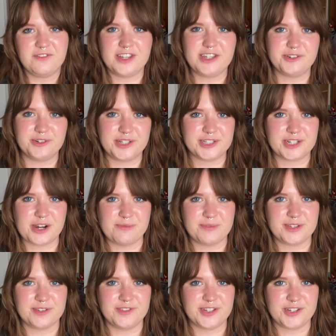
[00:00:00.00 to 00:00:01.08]
video in
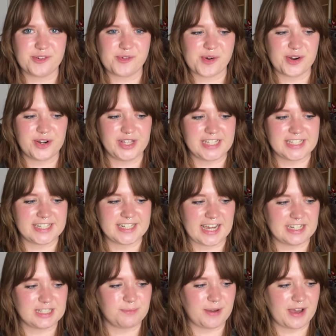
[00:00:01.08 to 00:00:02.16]
terms of doing quarterly
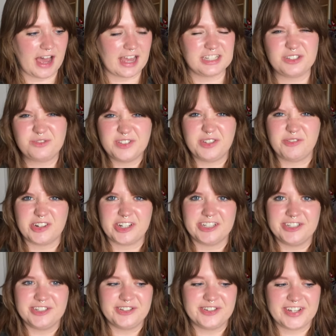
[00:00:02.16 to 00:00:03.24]
stats, but I just really wanted
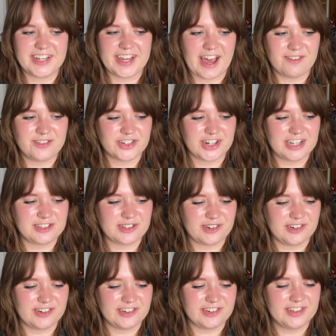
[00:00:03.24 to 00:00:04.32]
to do it after I
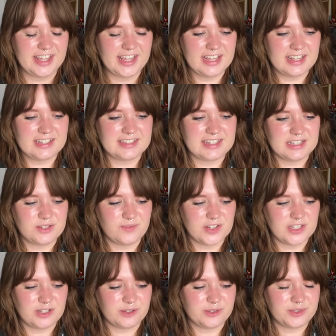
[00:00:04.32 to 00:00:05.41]
saw Syd's
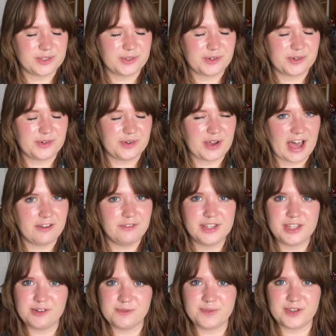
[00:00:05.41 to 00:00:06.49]
video, so I
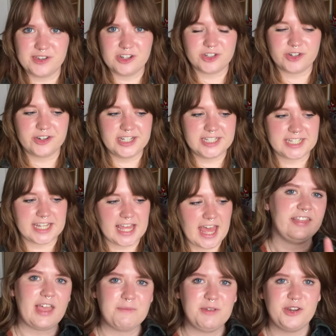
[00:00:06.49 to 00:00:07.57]
really hope you enjoyed it.
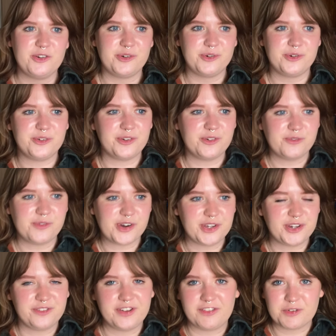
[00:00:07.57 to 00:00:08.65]
Let me know what
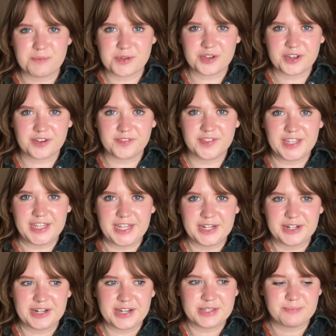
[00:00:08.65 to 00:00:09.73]
your favourite book of the
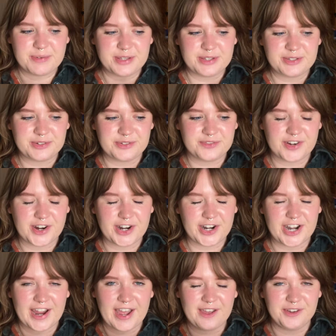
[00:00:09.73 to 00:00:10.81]
year has been so
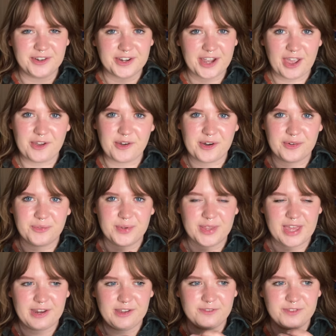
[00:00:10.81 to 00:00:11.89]
far, how you're getting on with
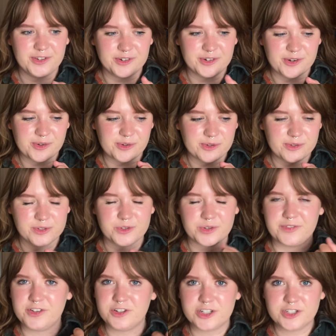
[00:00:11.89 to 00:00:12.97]
any of your goals, or
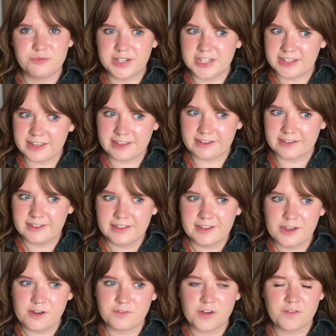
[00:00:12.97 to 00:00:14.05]
if you're just reading
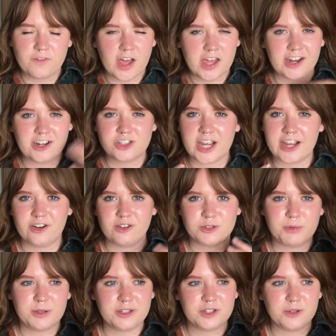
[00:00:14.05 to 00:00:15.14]
for fun and trying not to
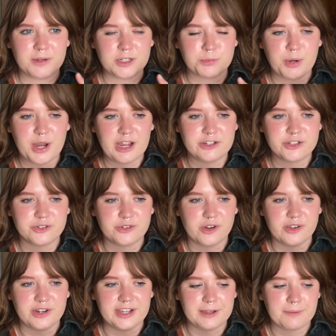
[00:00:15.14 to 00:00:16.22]
put too much pressure
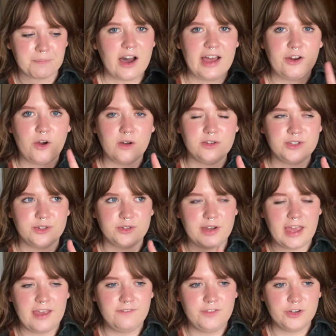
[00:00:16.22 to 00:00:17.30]
on it. And also,
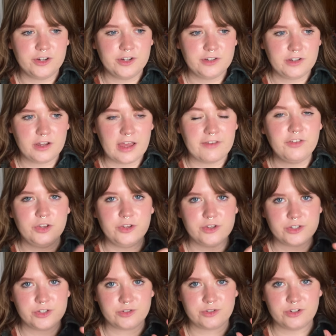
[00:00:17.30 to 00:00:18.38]
if you
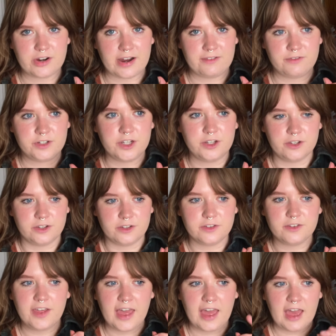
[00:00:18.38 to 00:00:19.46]
use Storygraph
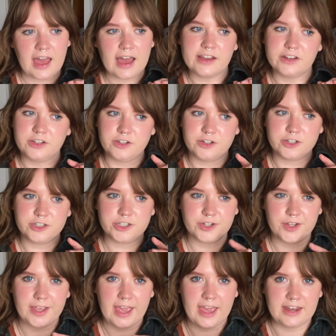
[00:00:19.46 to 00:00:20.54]
too, and you're
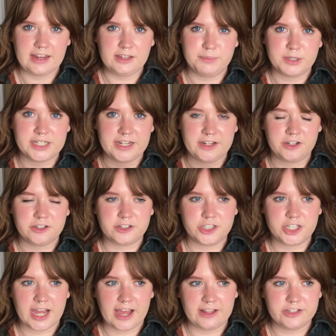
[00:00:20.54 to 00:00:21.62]
doing any particular
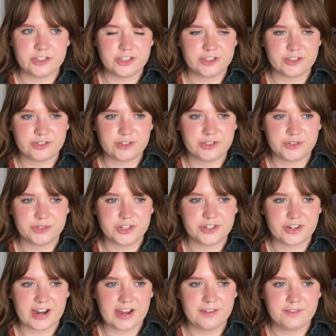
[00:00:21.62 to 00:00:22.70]
challenges on
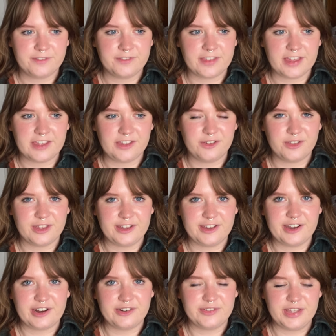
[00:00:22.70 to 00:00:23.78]
Storygraph that you
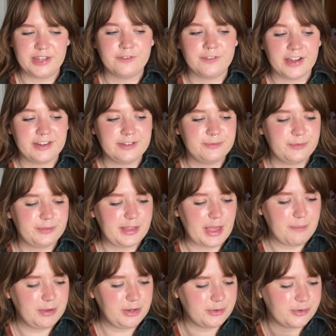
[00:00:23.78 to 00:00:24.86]
think are really fun,
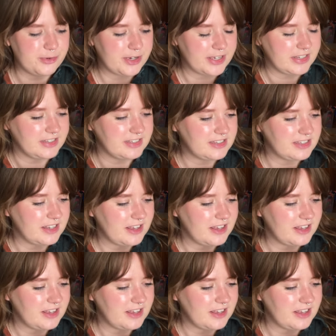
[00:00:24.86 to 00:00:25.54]
let me know, because